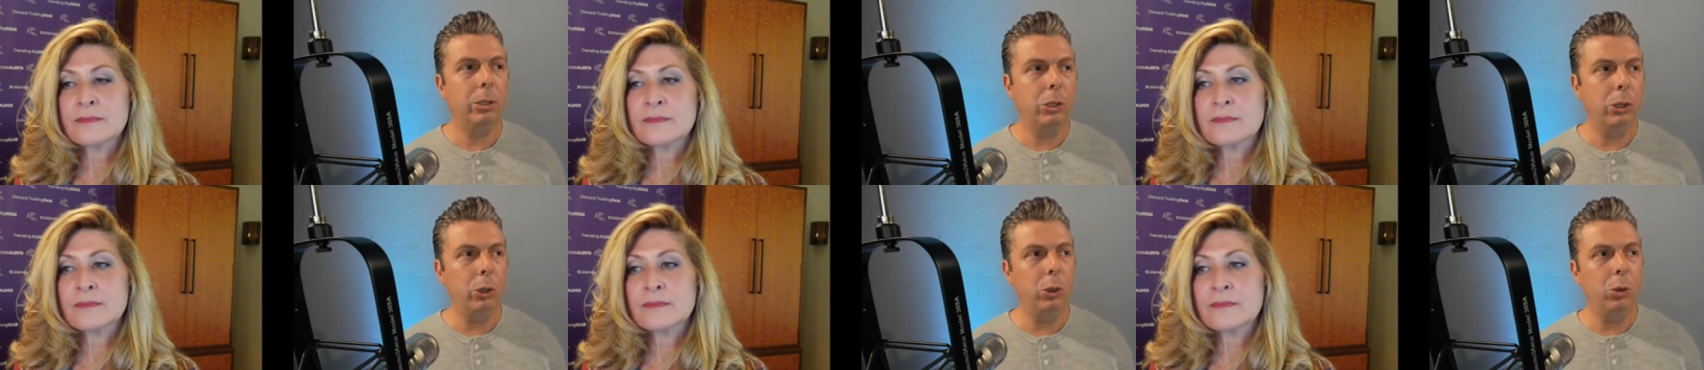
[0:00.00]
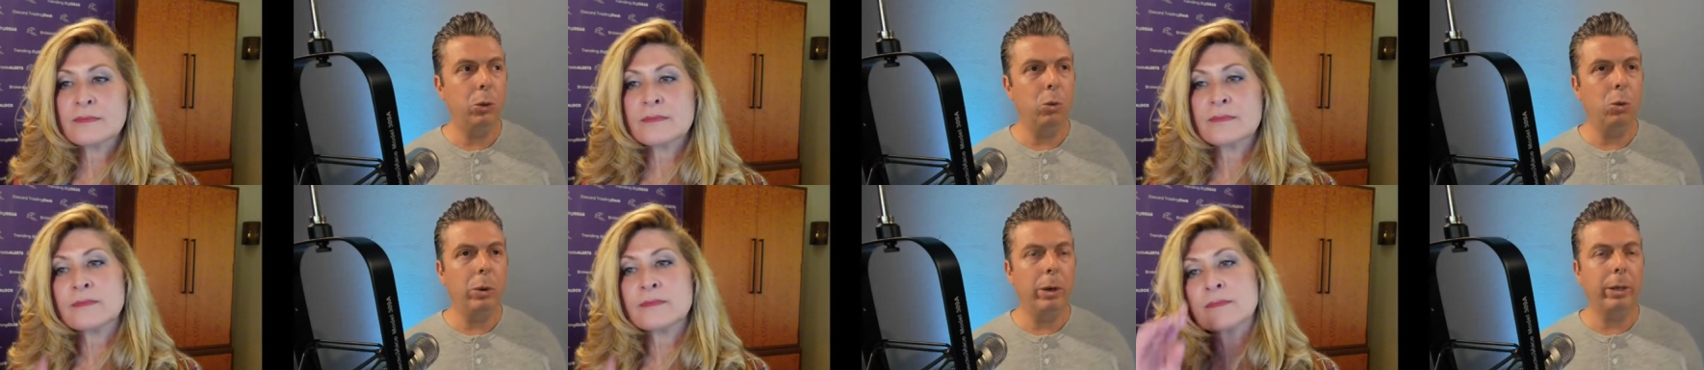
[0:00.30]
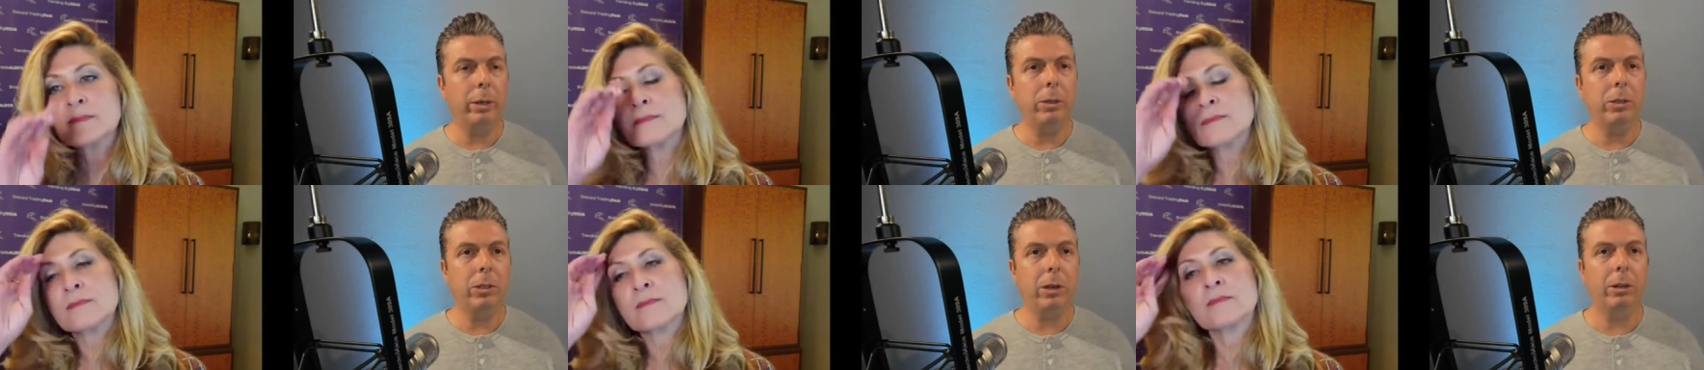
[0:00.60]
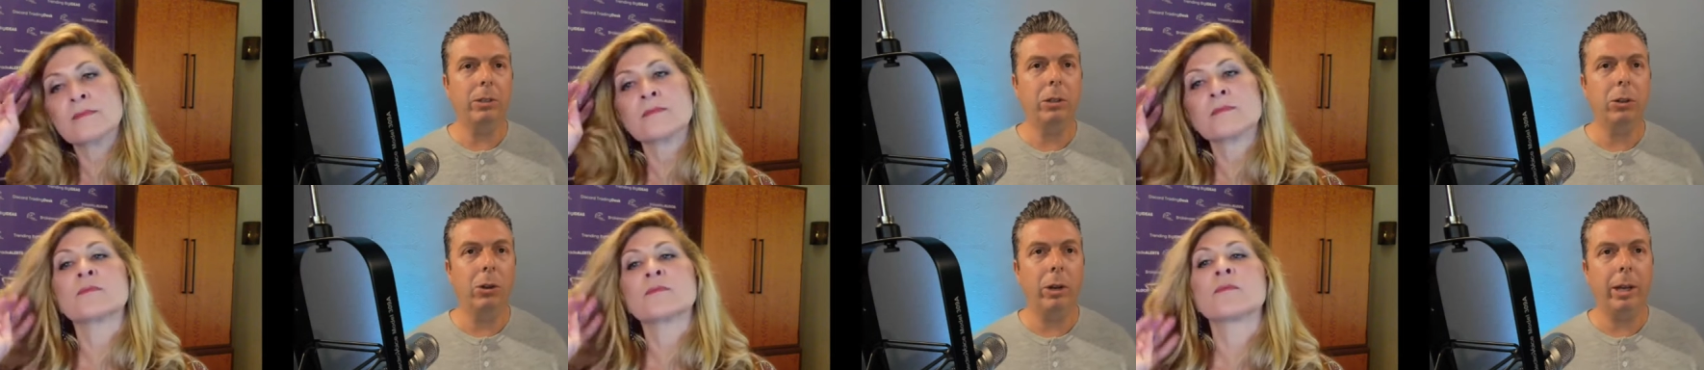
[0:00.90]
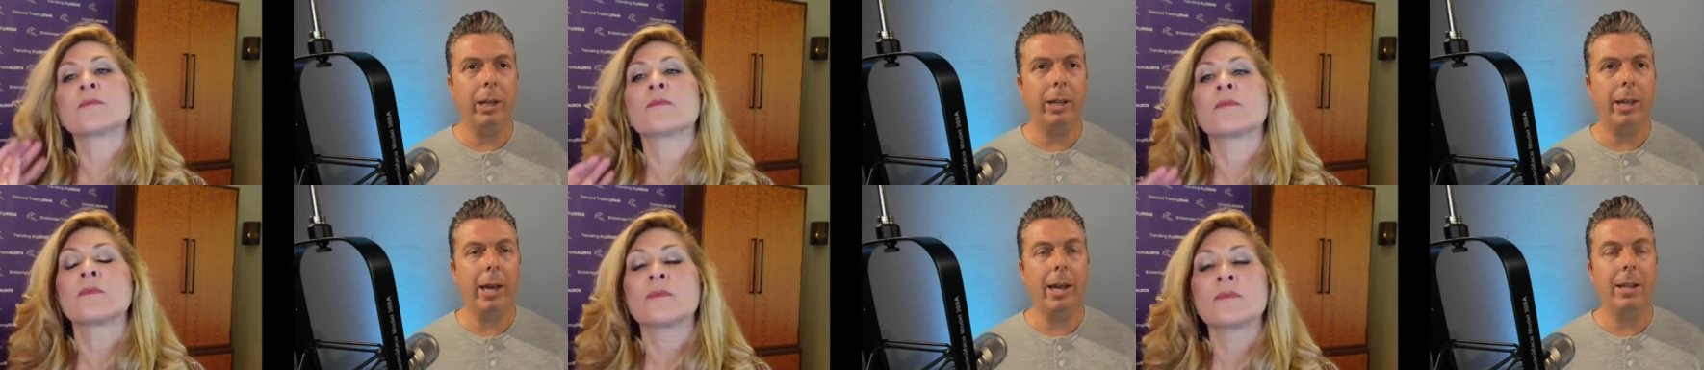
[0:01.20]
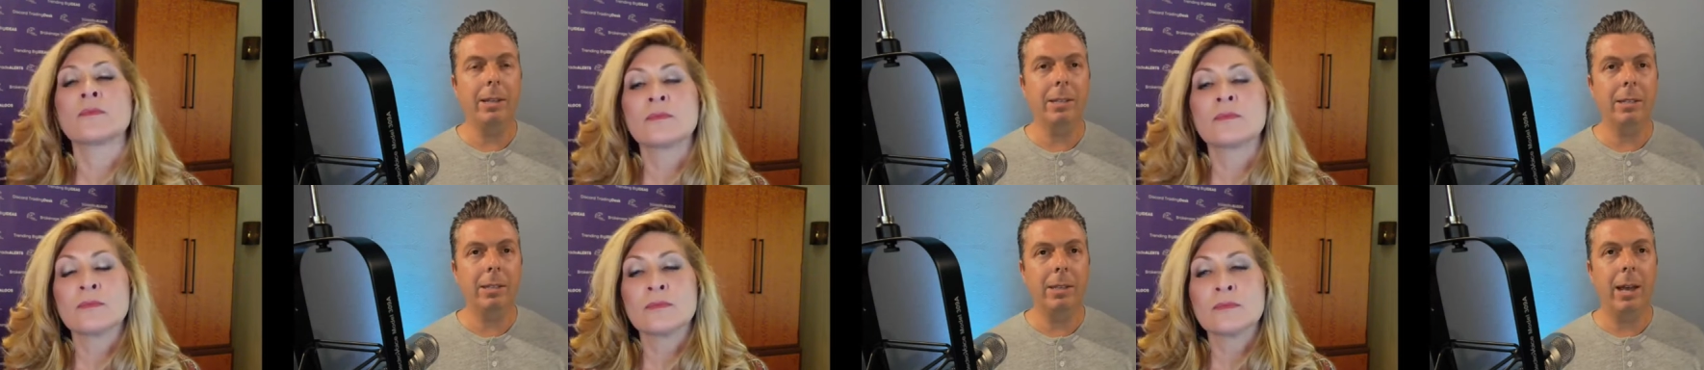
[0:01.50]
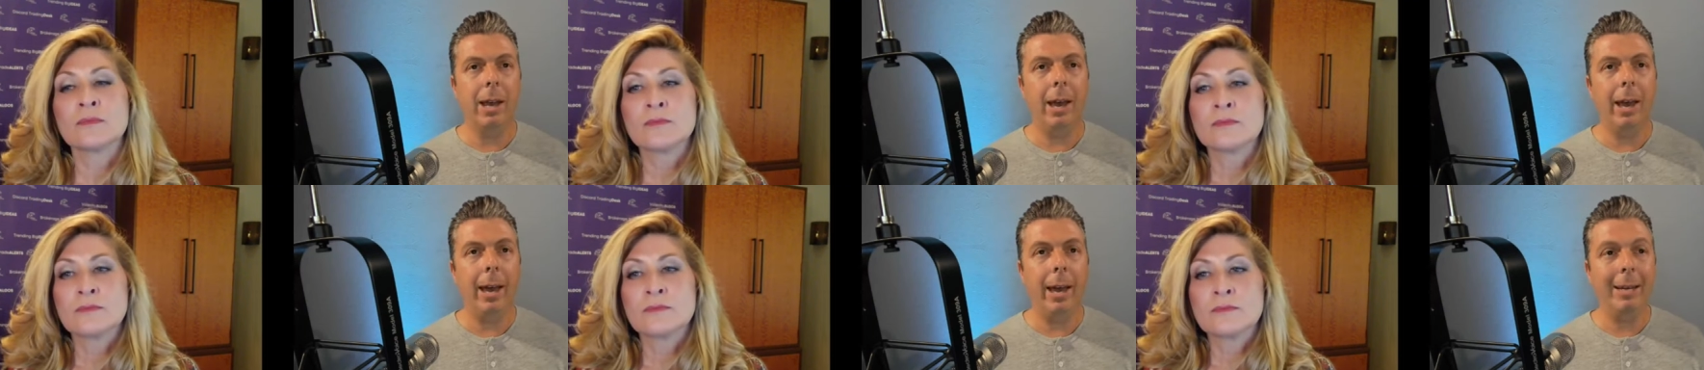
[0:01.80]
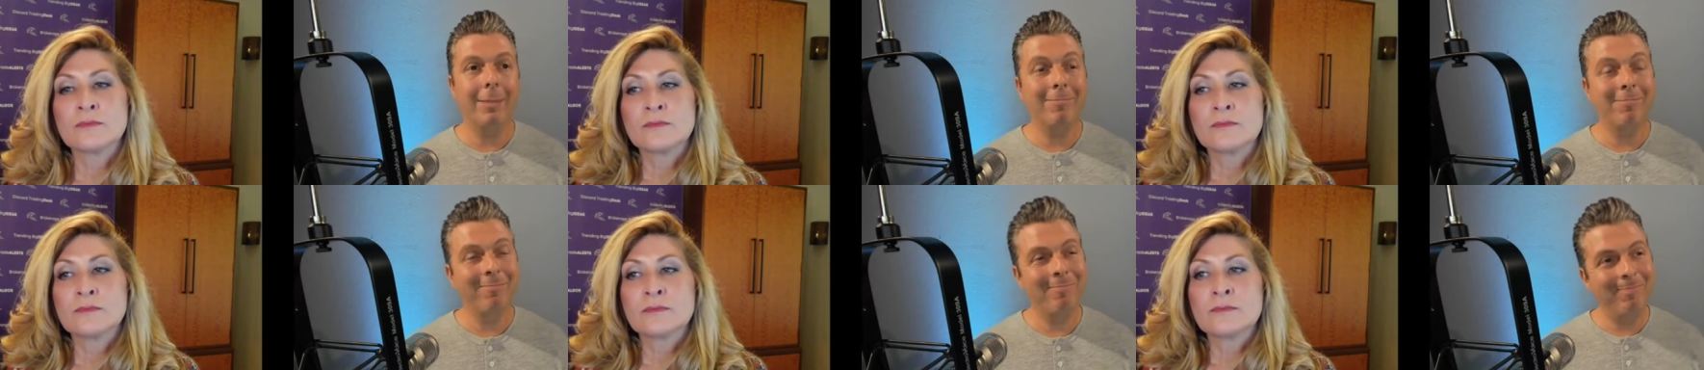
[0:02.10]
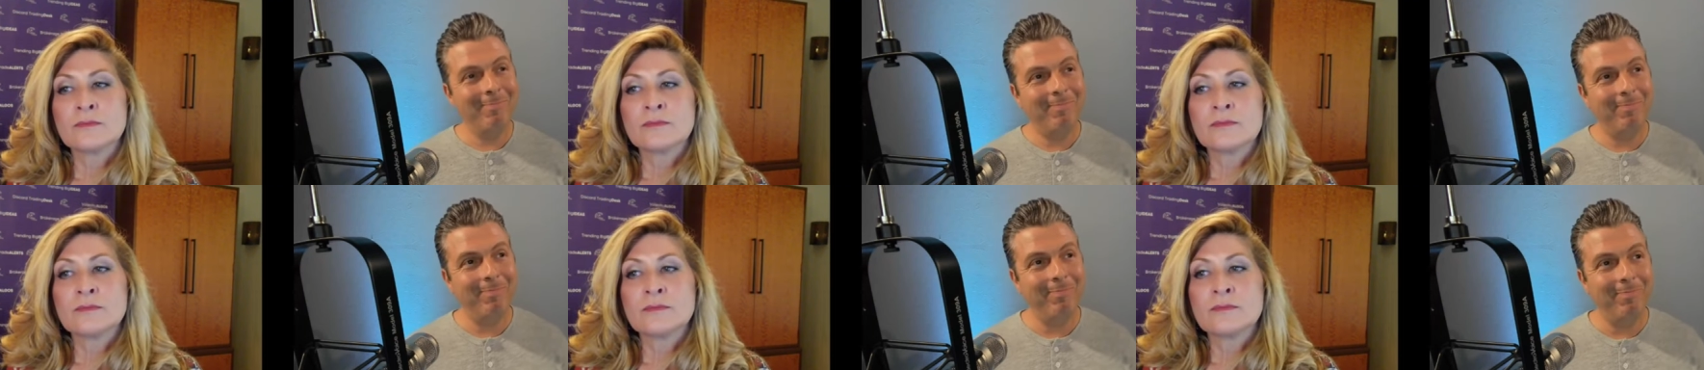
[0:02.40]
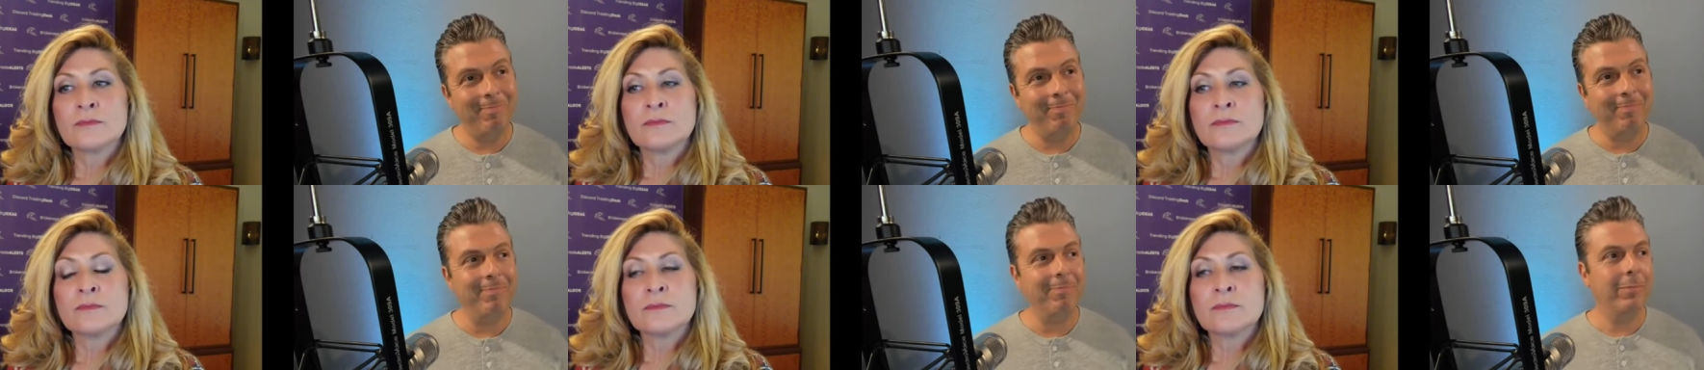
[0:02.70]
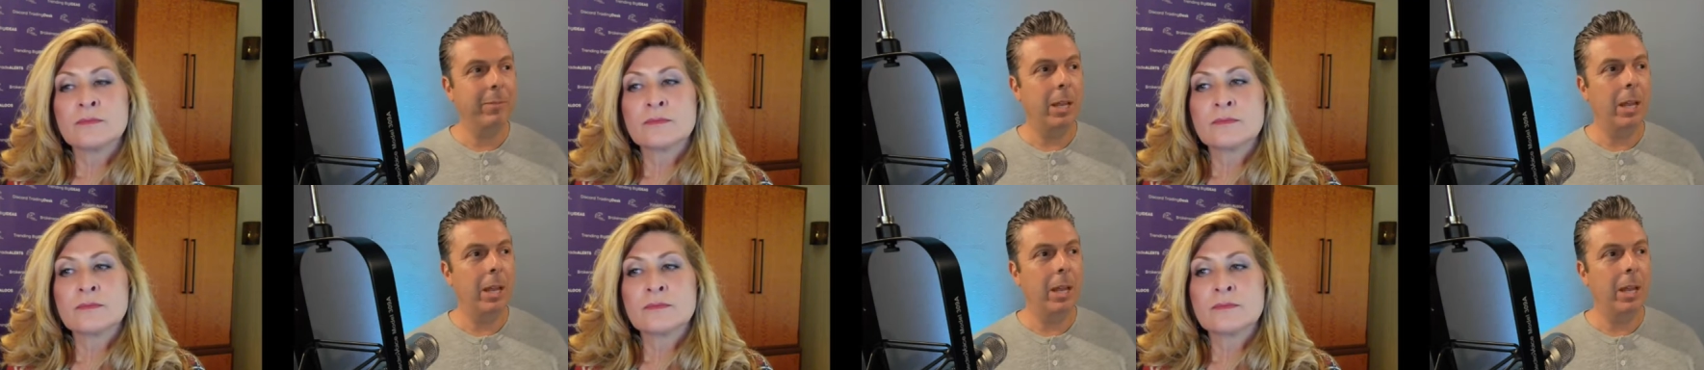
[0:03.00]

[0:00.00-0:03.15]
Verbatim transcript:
Speaker 1: to where you start to look at that and say, hmm,